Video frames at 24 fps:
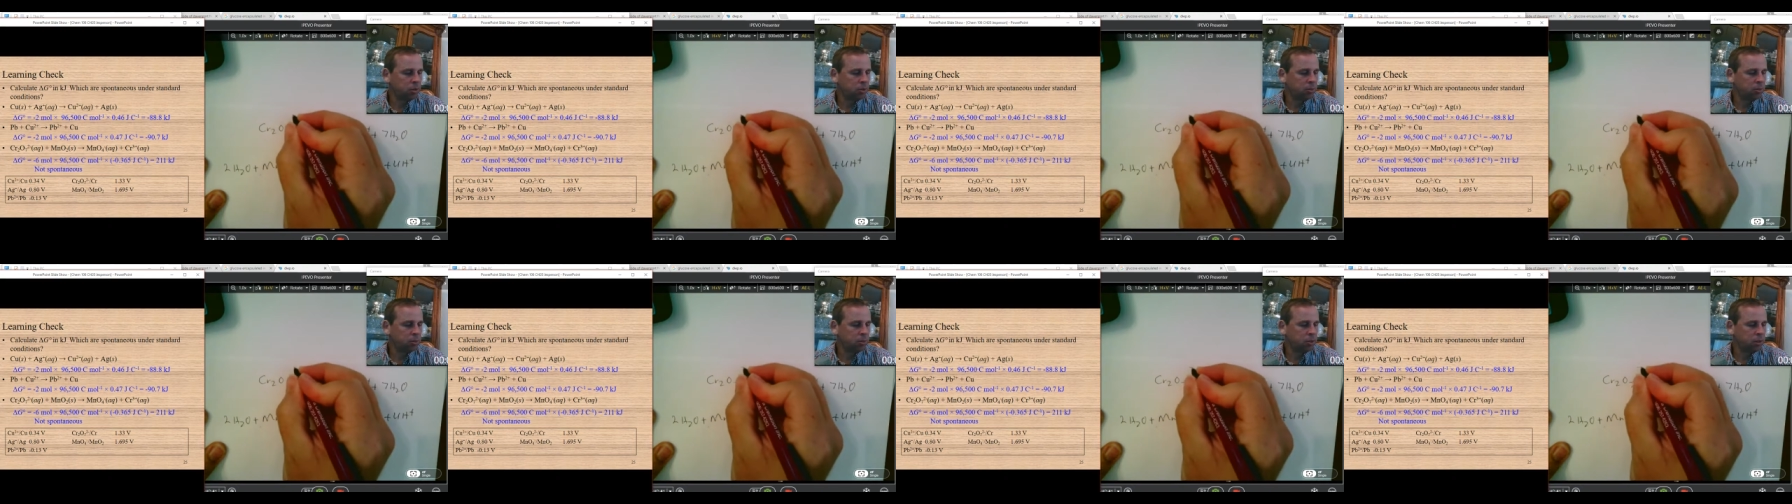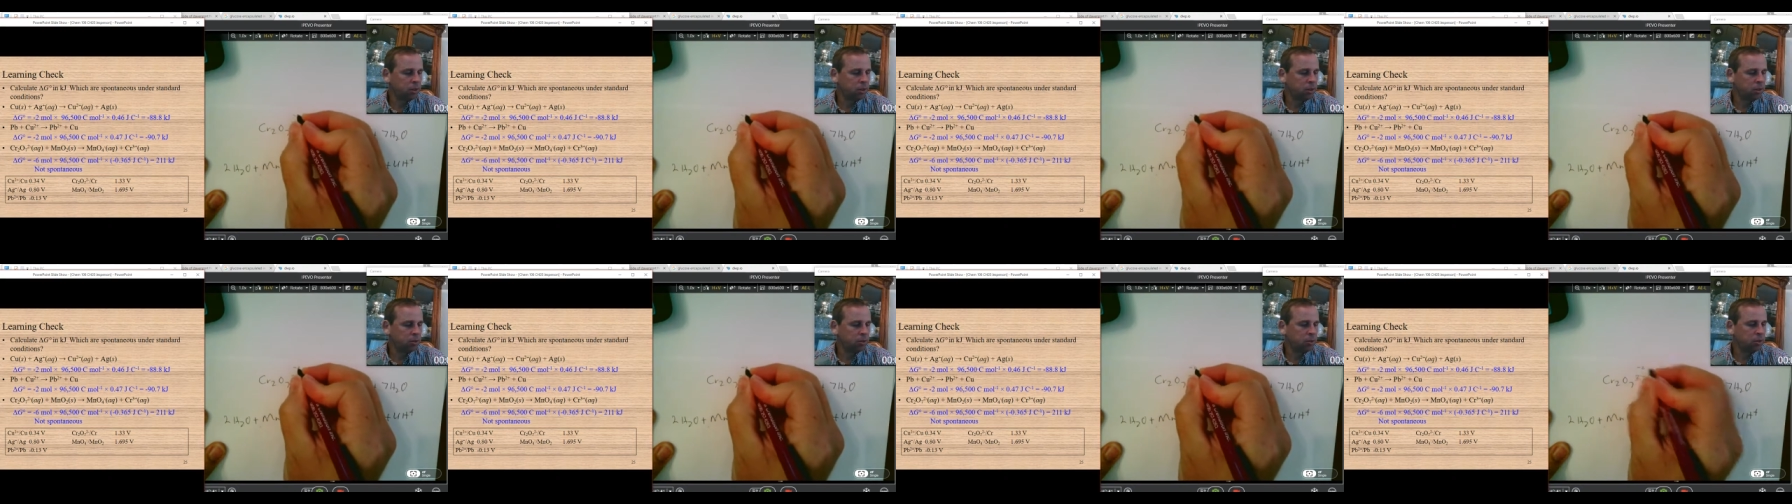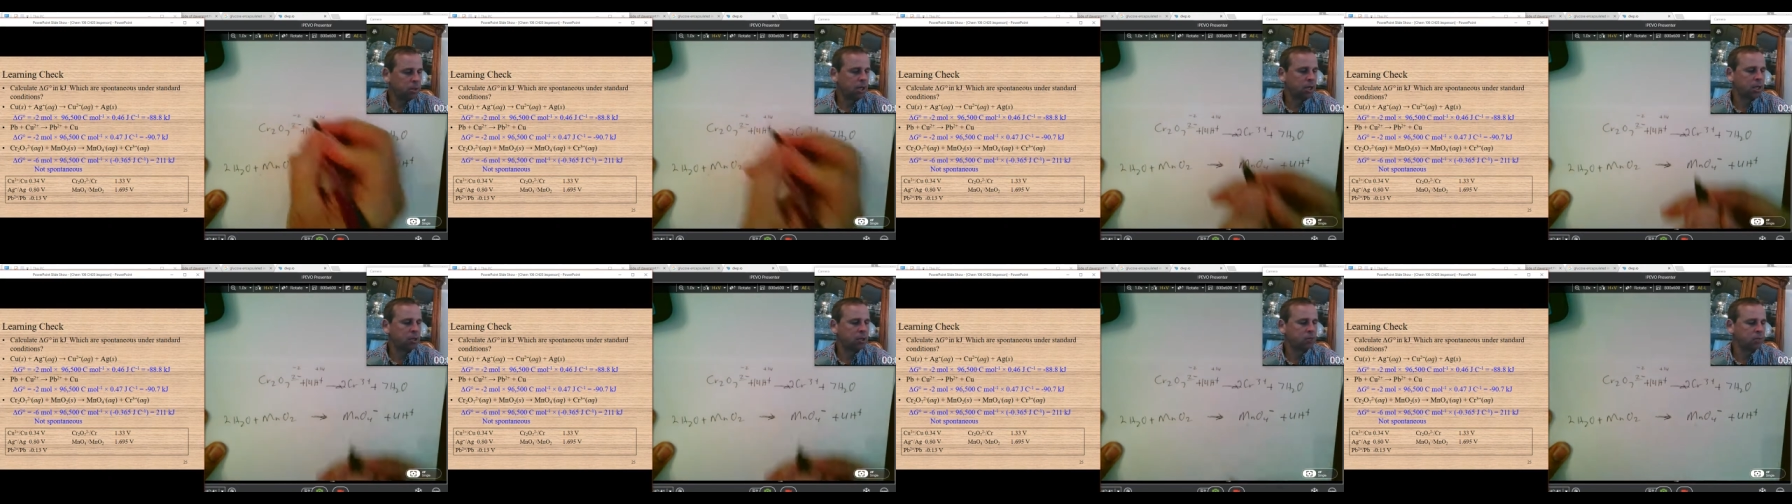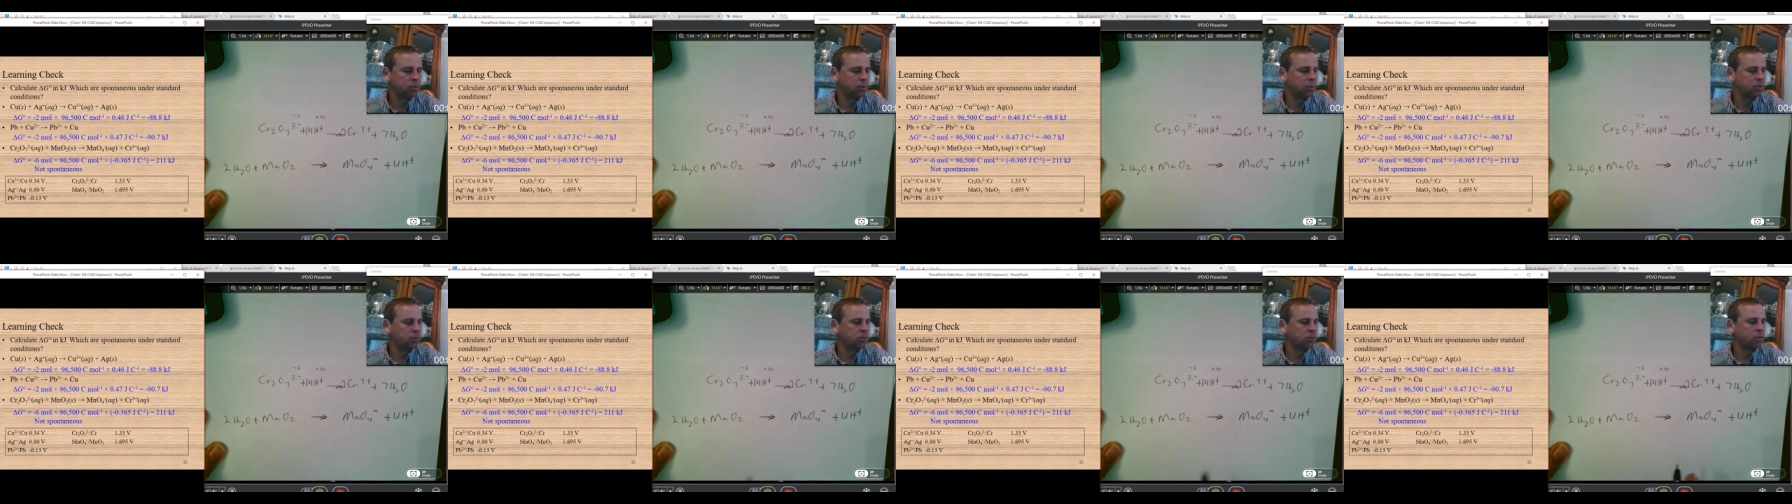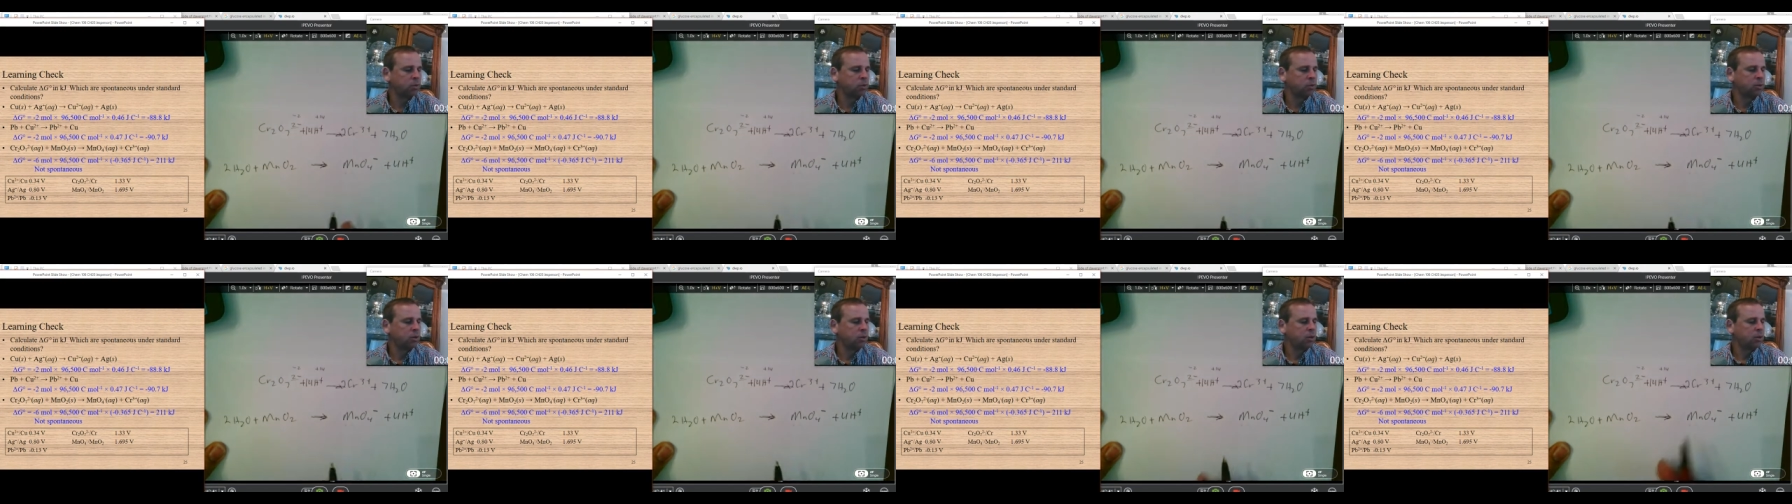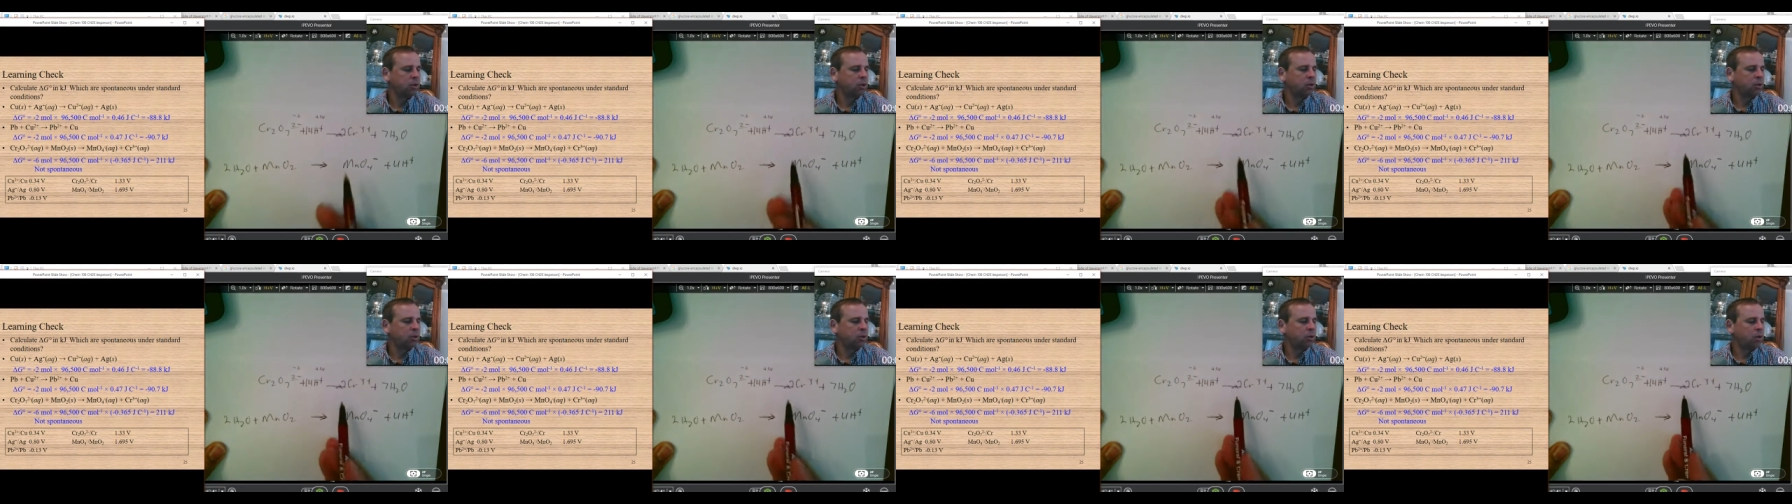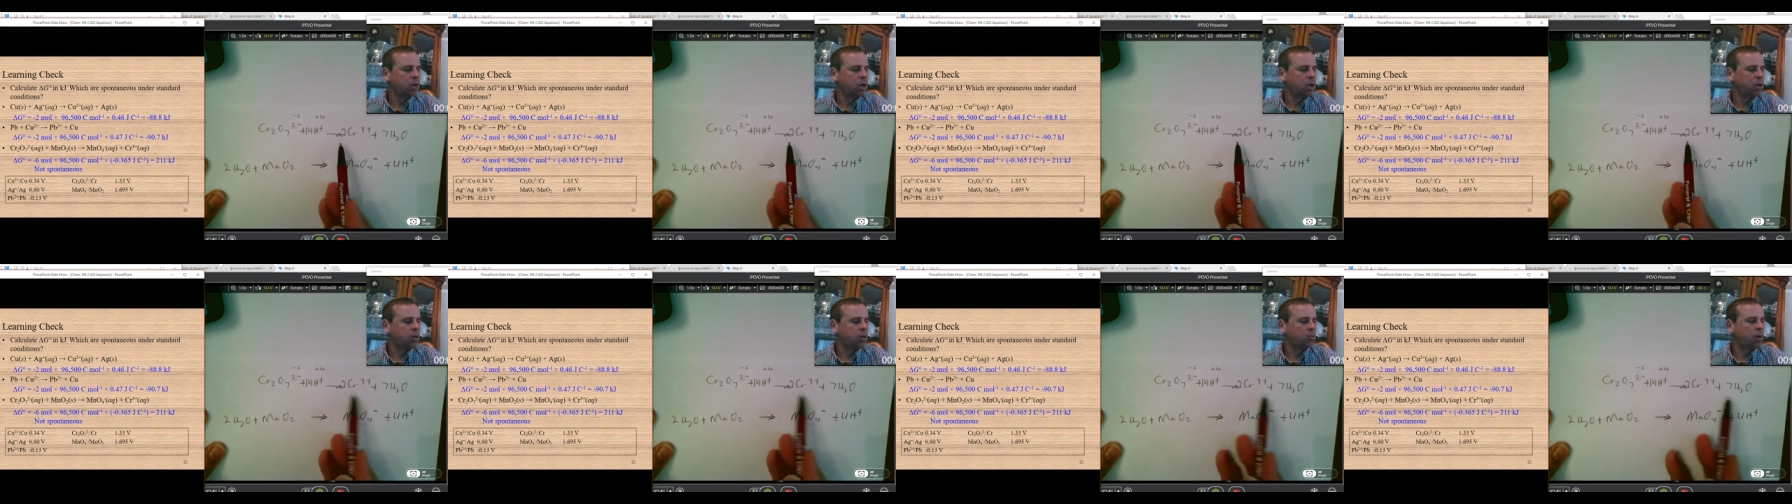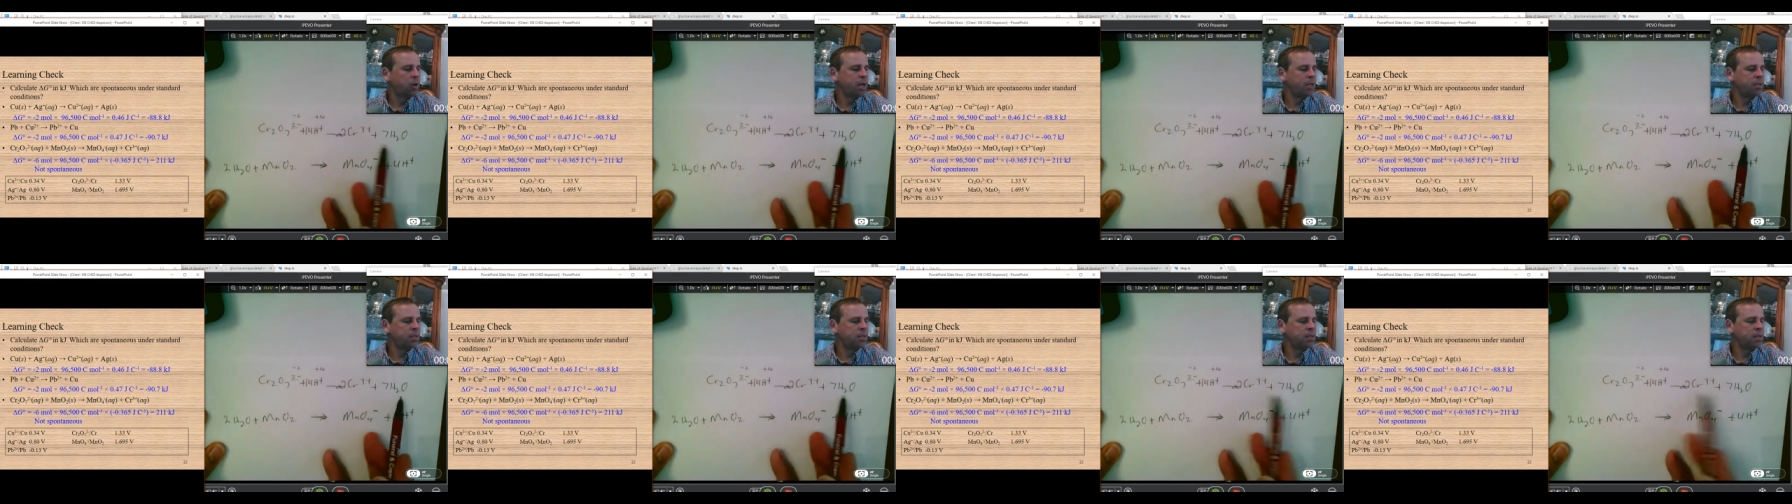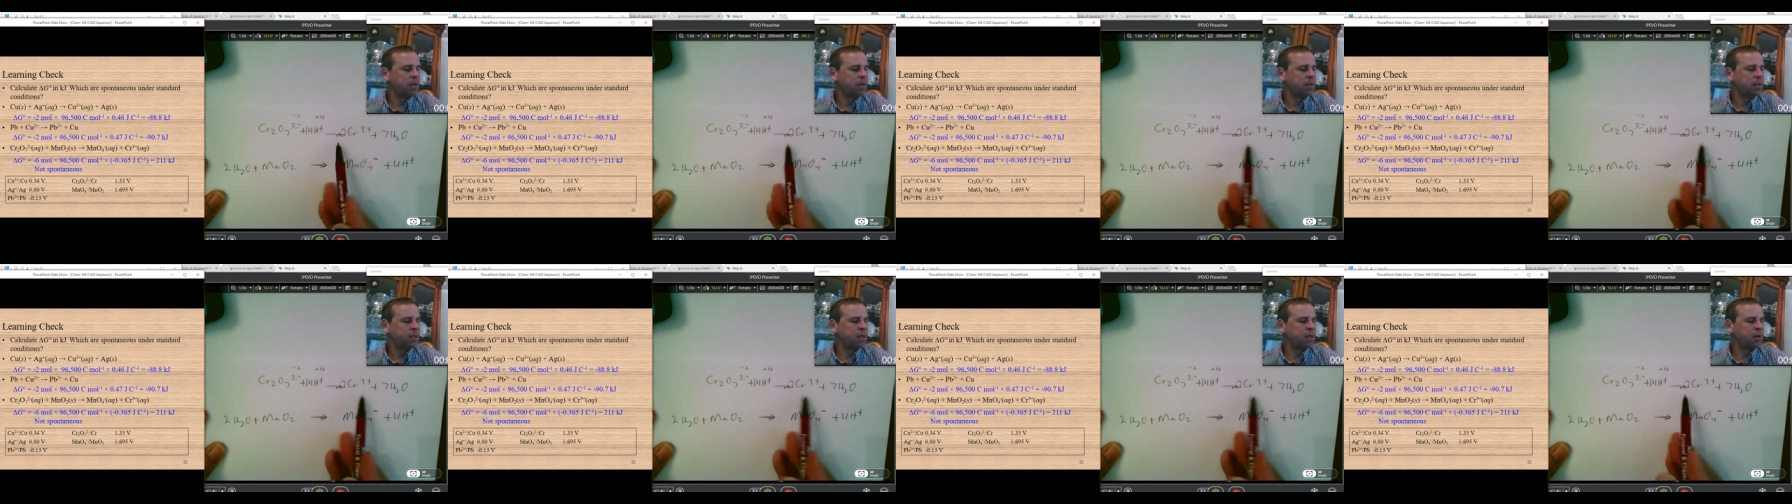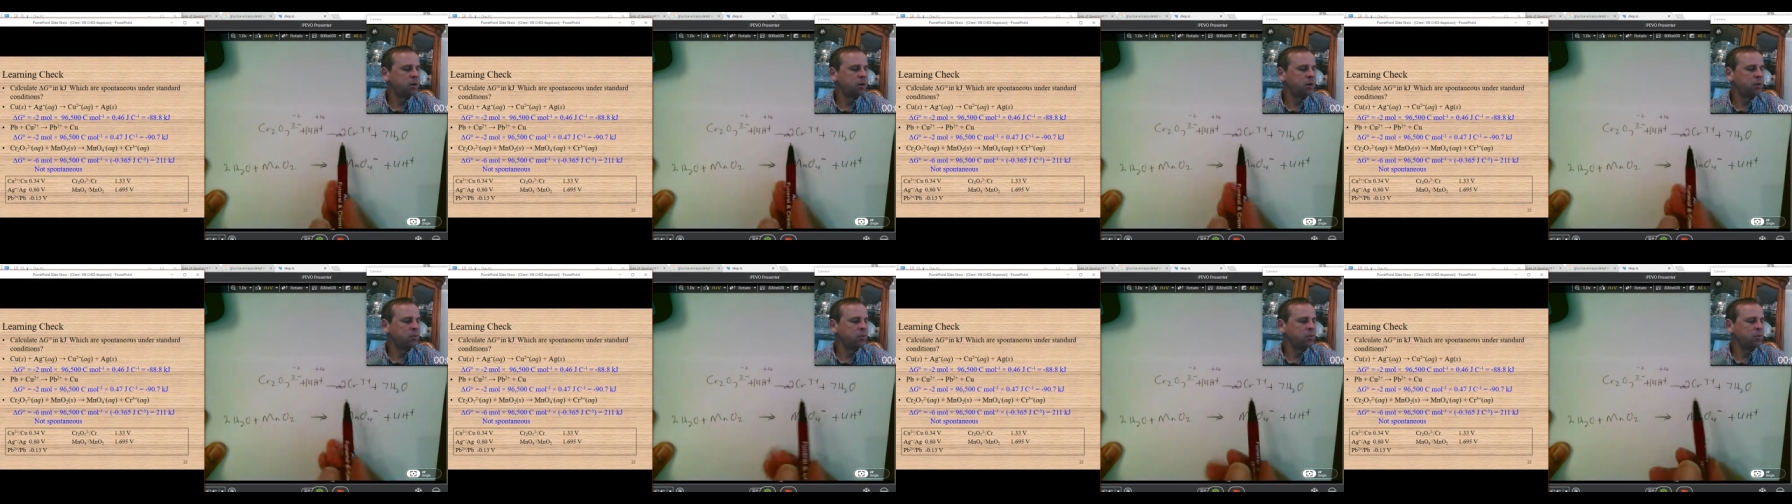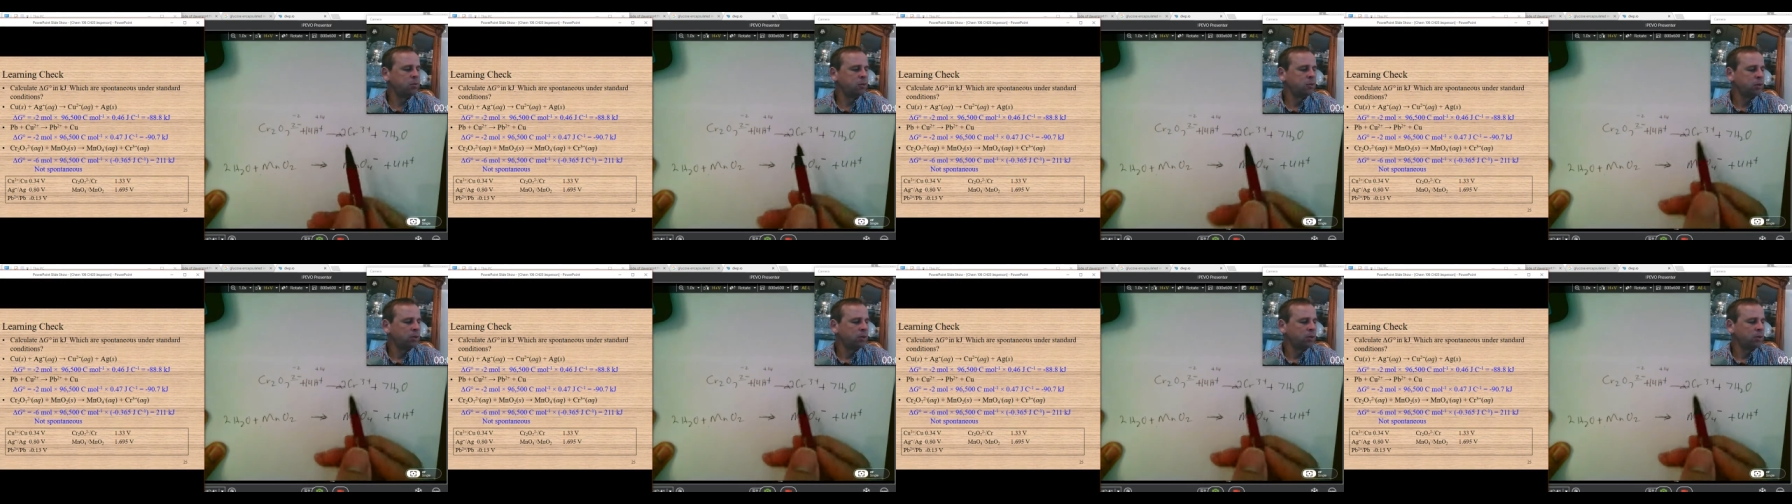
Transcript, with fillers: I'll put it in there negative 2. On the right side of the arrow,